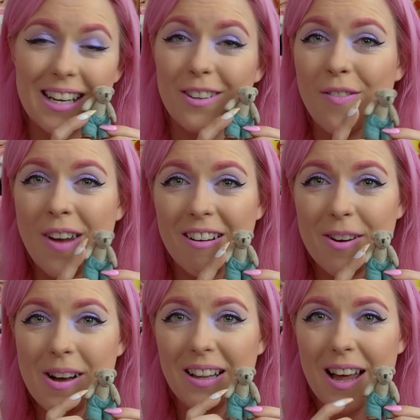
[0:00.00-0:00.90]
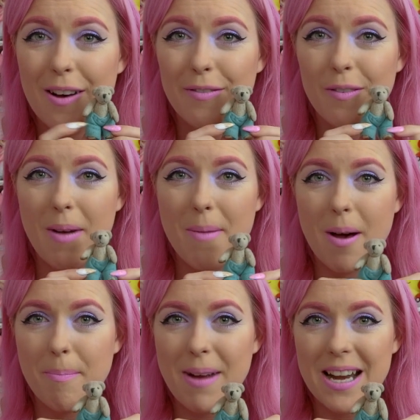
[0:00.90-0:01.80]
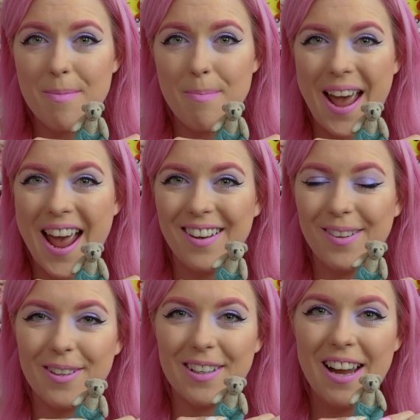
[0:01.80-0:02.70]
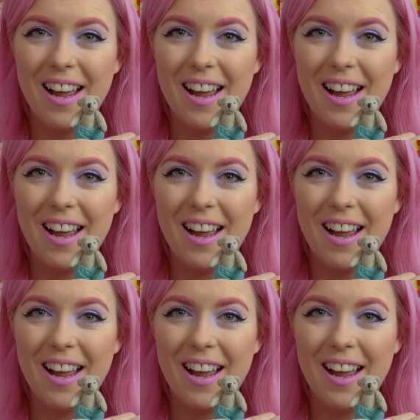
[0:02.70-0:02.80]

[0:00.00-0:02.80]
He's very well loved. My mum made him pants when